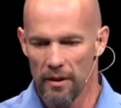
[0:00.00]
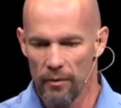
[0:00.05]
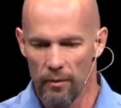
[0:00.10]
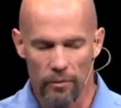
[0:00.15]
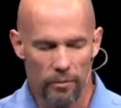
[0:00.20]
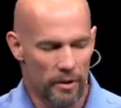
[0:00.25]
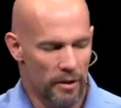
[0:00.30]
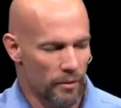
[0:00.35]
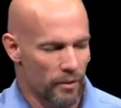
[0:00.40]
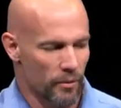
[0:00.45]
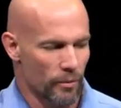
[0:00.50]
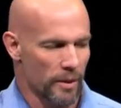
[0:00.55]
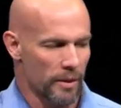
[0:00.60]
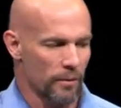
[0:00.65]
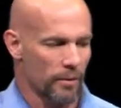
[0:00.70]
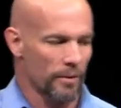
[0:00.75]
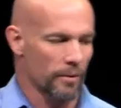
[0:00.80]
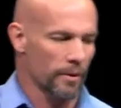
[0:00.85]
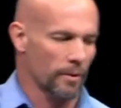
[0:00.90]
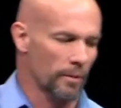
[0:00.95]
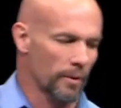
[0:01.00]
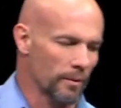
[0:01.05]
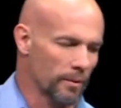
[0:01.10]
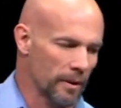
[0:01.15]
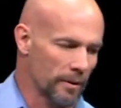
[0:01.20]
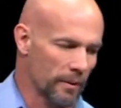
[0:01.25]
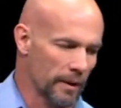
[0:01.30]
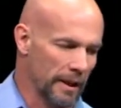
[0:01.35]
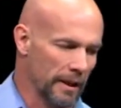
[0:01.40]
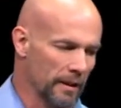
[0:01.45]
wait, wait, wait, wait, wait,
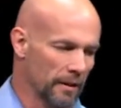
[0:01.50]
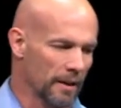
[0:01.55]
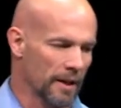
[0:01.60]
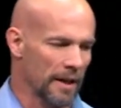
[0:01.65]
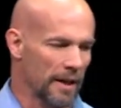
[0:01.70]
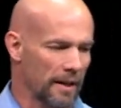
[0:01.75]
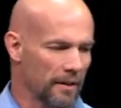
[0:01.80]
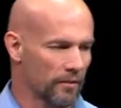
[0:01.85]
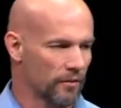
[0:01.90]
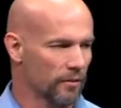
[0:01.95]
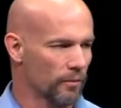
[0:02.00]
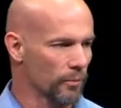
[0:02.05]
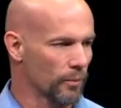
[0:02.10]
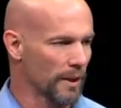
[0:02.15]
wait, wait, guys,